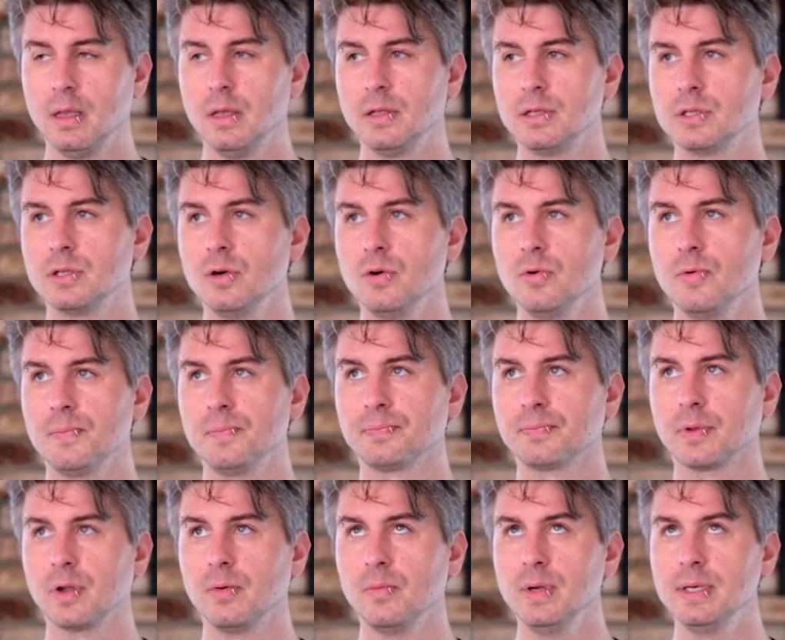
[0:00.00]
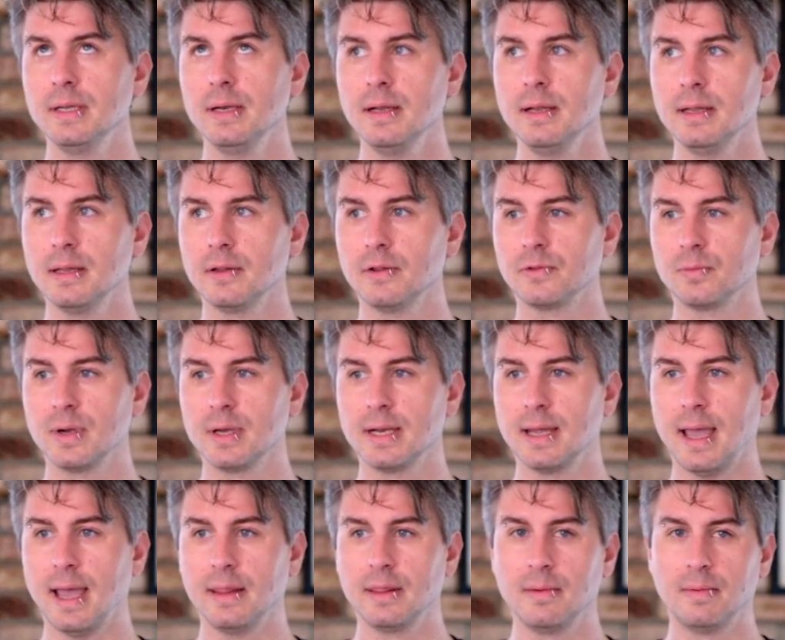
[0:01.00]
So we did it in this way
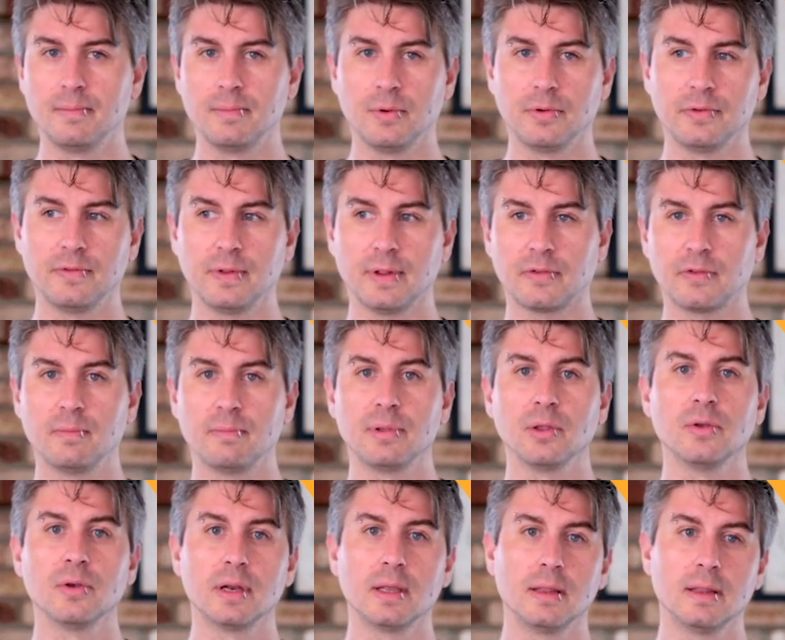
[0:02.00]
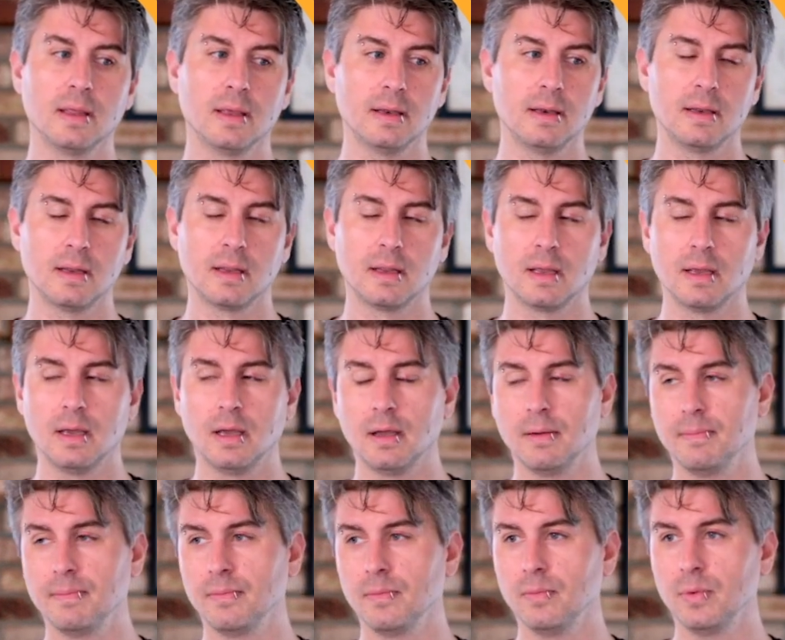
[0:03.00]
to add the most flexibility that
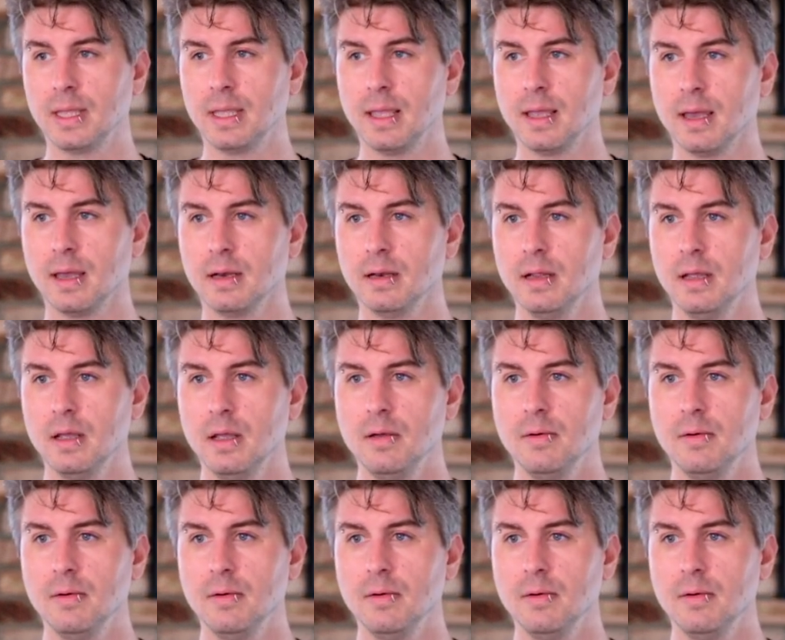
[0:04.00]
um, we can,